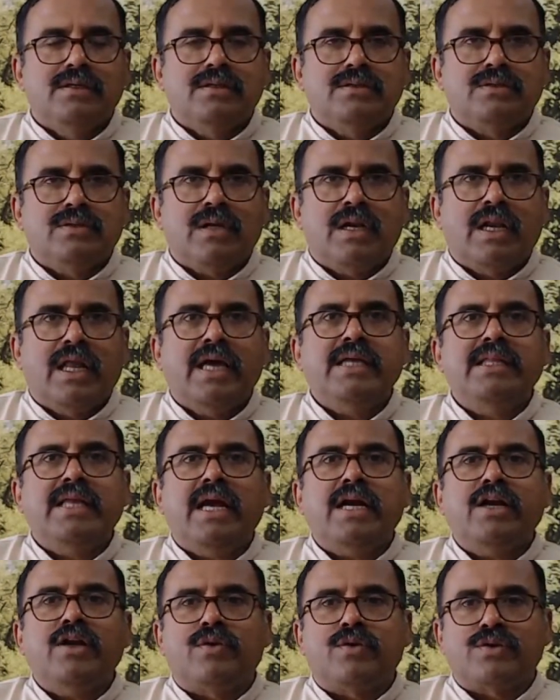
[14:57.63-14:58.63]
So like
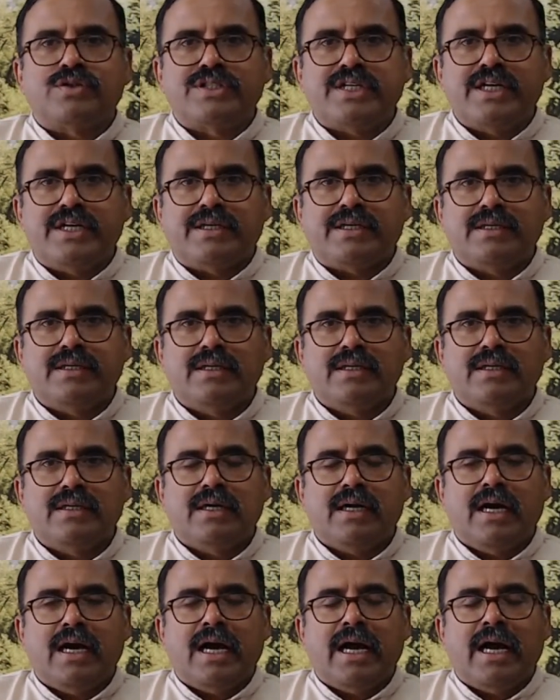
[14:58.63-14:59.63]
that you have to sit.
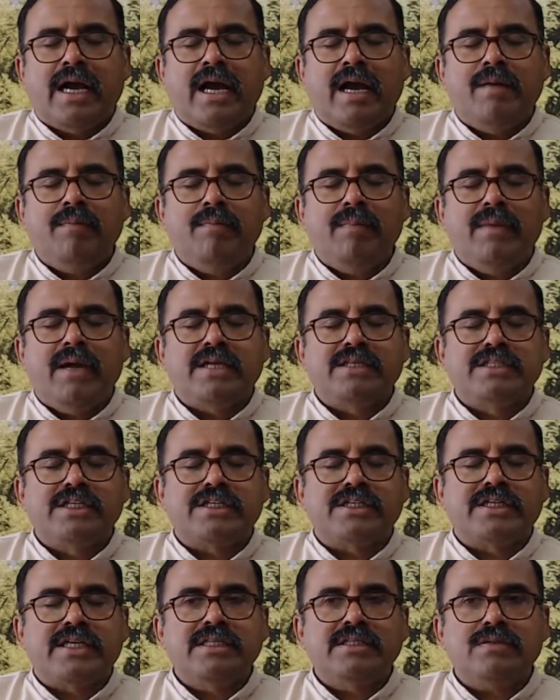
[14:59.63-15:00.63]
I am
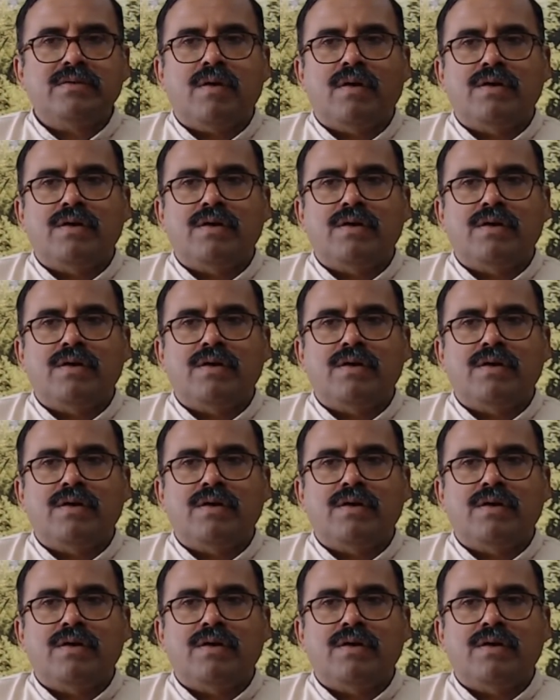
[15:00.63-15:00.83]
existence,